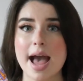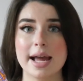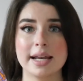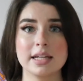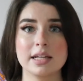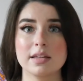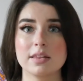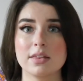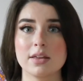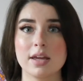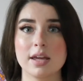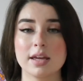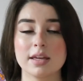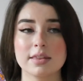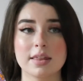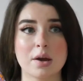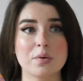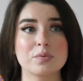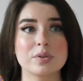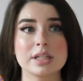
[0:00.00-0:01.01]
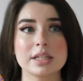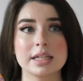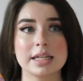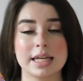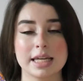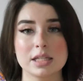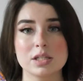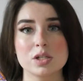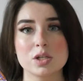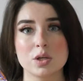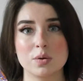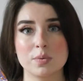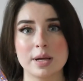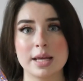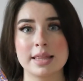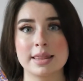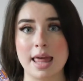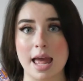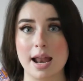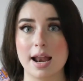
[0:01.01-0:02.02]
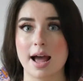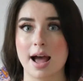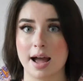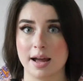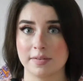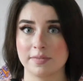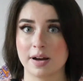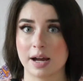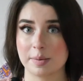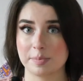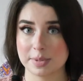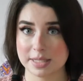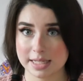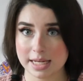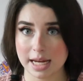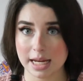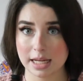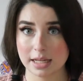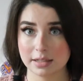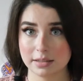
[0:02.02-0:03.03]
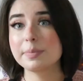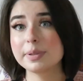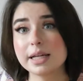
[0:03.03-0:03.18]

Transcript: anything that really gets you in that high vibe state.